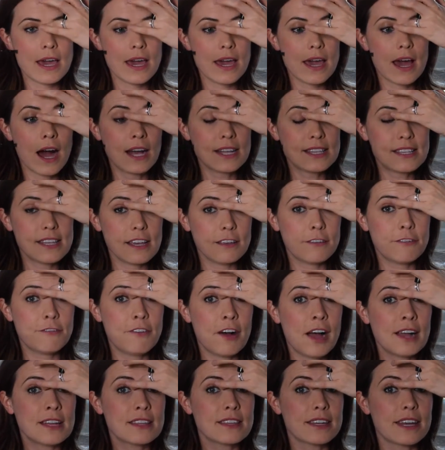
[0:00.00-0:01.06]
I did
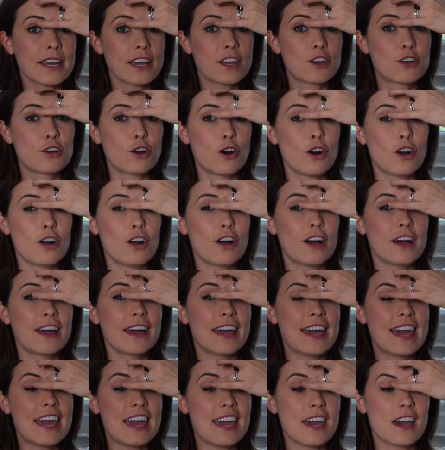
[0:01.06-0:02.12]
find that it got
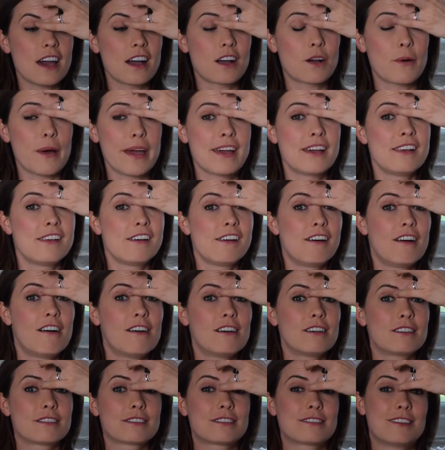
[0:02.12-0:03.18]
here quite a lot
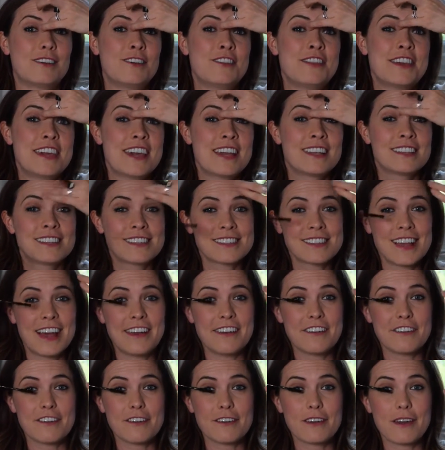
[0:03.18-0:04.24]
on the inside.